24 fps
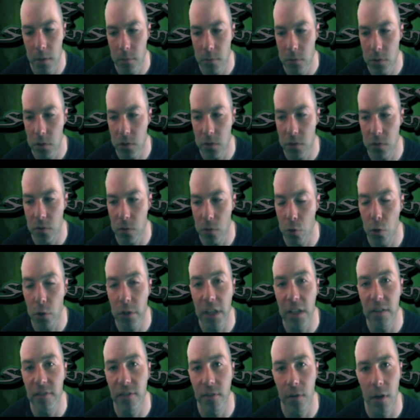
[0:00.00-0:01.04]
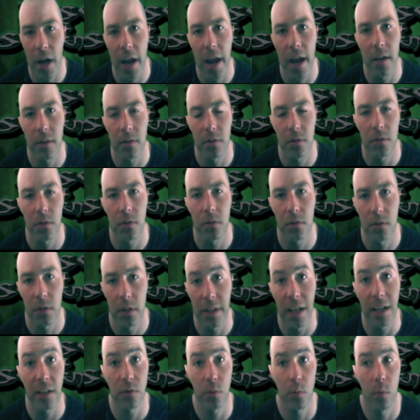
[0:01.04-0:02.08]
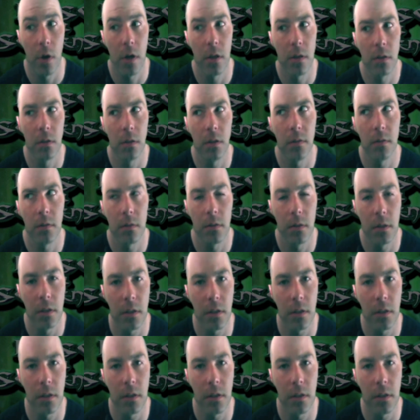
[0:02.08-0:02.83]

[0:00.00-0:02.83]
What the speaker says: just looking for answers, and that's why they're listening.